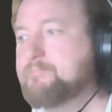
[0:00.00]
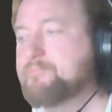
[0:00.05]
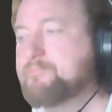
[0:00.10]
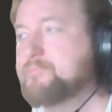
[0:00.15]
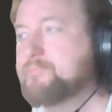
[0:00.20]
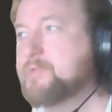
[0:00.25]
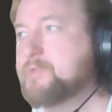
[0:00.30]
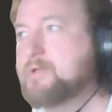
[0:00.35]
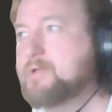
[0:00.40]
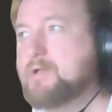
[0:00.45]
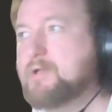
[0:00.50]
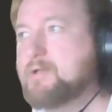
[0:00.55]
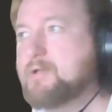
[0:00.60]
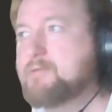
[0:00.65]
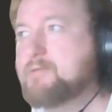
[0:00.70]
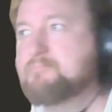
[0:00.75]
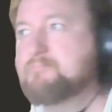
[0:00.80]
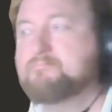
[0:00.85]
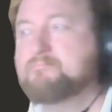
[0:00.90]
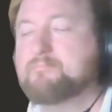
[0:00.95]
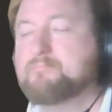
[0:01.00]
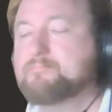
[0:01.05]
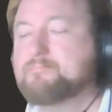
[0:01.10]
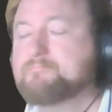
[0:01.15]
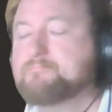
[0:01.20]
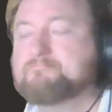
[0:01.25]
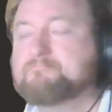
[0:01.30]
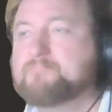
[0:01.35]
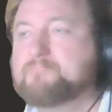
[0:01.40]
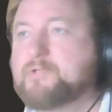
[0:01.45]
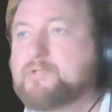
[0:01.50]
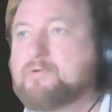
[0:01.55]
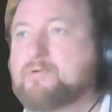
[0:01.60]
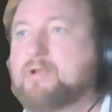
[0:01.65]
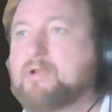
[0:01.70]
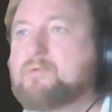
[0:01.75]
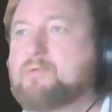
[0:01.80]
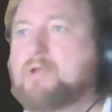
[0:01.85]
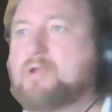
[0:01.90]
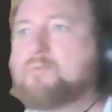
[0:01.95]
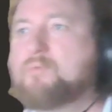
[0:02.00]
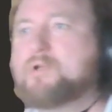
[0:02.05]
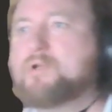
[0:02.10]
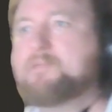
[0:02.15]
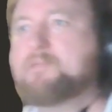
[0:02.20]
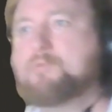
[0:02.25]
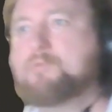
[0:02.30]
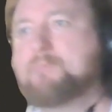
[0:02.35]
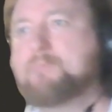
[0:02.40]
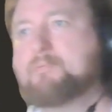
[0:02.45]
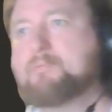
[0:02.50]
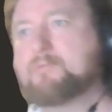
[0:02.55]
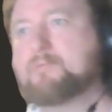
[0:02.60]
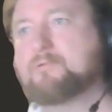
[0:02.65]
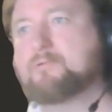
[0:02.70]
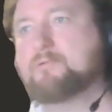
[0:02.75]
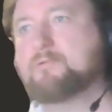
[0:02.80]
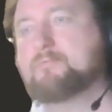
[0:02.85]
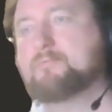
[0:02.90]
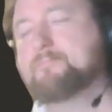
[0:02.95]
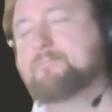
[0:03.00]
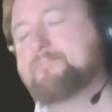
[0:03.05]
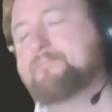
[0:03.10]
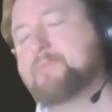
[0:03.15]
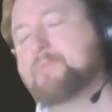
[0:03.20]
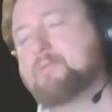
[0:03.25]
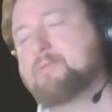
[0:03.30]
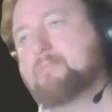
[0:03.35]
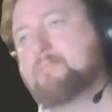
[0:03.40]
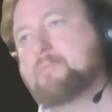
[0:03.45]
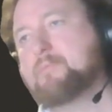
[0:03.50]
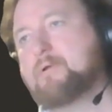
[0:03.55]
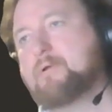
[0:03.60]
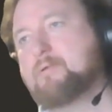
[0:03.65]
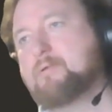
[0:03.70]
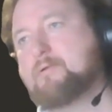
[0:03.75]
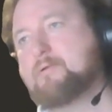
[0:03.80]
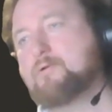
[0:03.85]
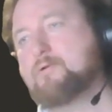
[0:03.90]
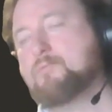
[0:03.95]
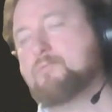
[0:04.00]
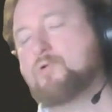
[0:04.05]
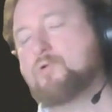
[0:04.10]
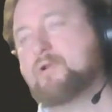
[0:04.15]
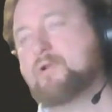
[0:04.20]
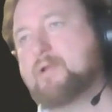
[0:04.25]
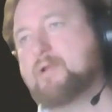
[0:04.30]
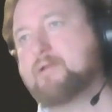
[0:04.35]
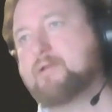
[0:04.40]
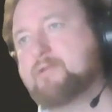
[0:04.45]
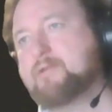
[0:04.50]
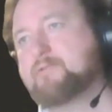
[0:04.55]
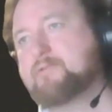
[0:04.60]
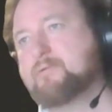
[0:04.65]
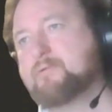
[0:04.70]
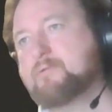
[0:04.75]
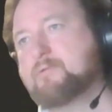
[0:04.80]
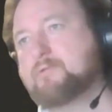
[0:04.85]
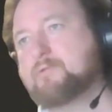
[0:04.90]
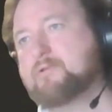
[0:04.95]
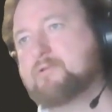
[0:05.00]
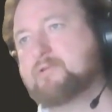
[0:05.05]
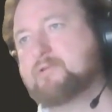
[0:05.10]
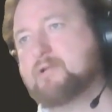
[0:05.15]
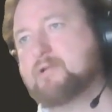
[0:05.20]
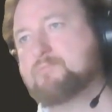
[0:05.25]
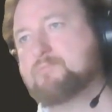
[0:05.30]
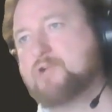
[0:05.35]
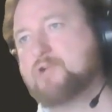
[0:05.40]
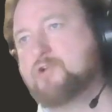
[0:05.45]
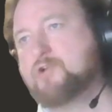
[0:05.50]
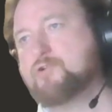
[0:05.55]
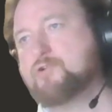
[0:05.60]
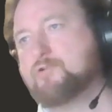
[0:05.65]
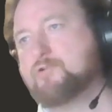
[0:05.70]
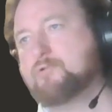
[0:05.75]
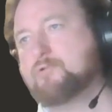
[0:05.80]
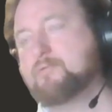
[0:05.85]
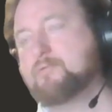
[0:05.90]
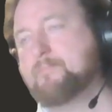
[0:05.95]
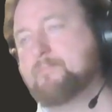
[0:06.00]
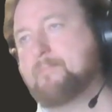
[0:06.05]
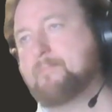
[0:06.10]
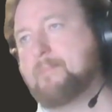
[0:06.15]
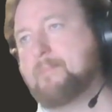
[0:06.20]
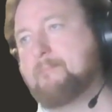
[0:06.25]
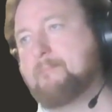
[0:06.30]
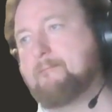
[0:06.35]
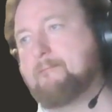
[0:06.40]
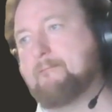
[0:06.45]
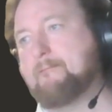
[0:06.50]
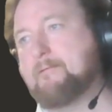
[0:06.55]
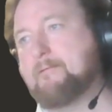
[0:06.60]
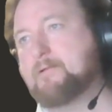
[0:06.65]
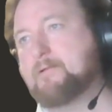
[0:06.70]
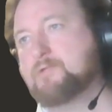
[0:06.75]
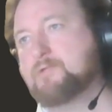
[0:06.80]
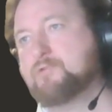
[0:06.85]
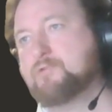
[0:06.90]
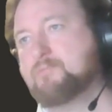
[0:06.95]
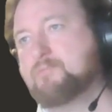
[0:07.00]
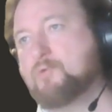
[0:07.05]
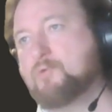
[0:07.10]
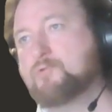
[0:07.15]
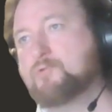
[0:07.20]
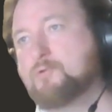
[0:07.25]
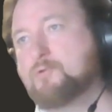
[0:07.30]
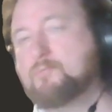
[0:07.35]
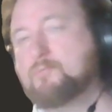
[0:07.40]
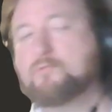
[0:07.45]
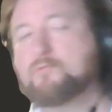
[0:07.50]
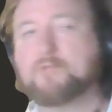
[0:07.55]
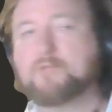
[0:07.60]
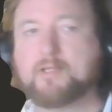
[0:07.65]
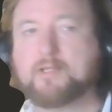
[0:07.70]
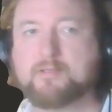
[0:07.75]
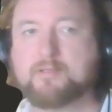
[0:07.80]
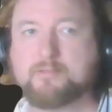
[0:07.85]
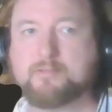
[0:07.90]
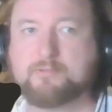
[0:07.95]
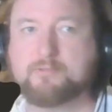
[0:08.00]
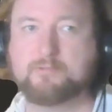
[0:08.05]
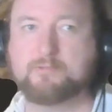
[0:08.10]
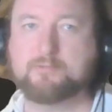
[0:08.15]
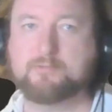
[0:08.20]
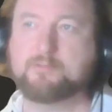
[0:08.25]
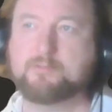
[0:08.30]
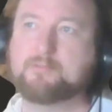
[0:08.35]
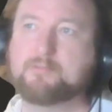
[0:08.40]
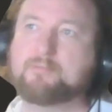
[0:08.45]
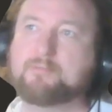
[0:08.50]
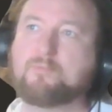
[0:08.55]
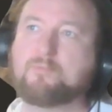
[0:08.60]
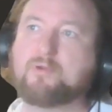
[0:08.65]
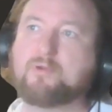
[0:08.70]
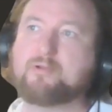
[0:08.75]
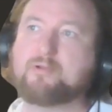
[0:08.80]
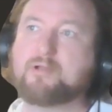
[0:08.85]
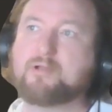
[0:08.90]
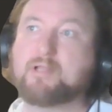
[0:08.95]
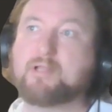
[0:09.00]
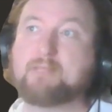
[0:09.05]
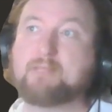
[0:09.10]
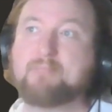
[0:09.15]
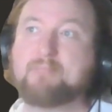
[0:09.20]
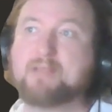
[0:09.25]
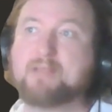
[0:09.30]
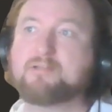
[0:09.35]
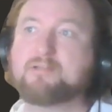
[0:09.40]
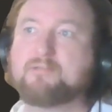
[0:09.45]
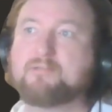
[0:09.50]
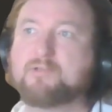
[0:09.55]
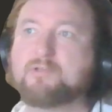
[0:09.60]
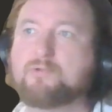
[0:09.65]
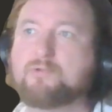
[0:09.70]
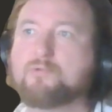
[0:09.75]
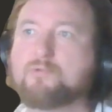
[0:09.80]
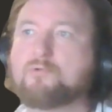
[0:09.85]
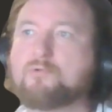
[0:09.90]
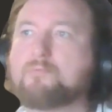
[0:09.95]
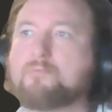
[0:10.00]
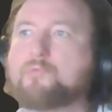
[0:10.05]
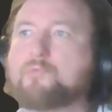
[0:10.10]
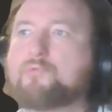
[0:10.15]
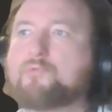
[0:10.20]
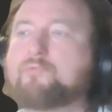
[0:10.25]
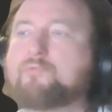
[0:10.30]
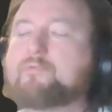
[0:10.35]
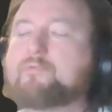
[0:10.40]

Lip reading: They, you know, and when you put people, your opponent, in this under this kind of pressure to respond to a move like this, where they're going to get mated if they do the wrong move,